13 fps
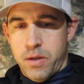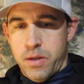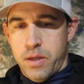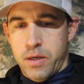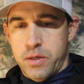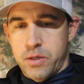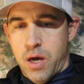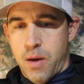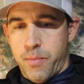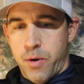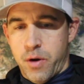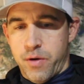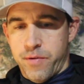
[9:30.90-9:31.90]
the top
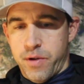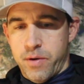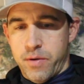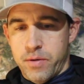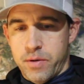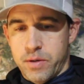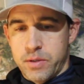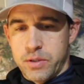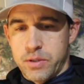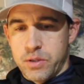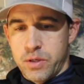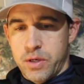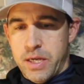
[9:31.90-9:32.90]
part of it, because
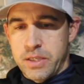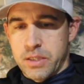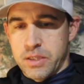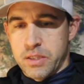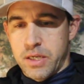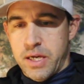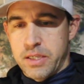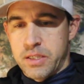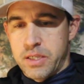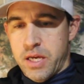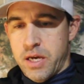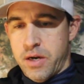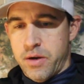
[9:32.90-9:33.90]
it's going to, as it slides
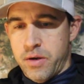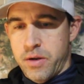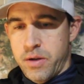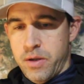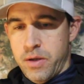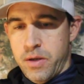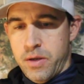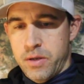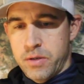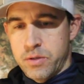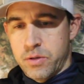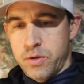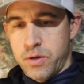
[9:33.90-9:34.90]
down,
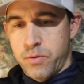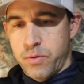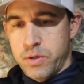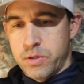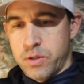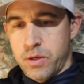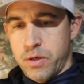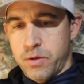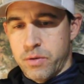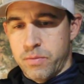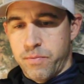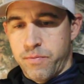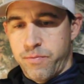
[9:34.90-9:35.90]
it's going
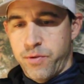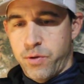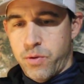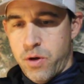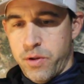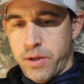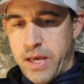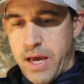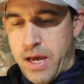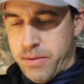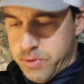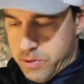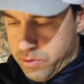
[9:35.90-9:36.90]
to fill all the
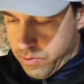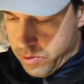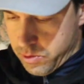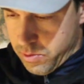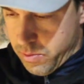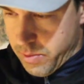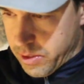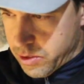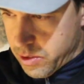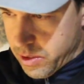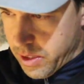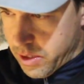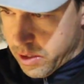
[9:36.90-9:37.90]
gaps. So we just want to make
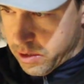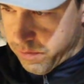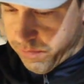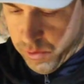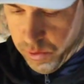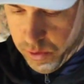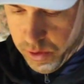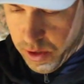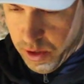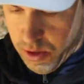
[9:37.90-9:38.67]
sure to get this full.